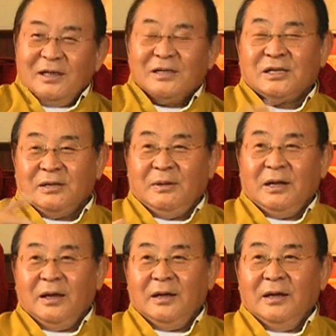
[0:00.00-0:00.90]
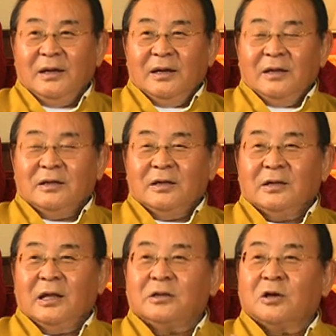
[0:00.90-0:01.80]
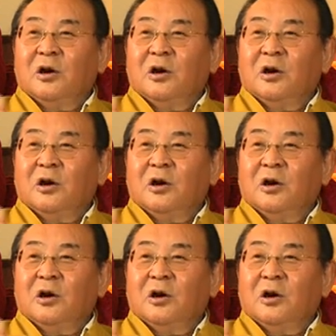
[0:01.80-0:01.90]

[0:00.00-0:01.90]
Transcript: Similar, the, like the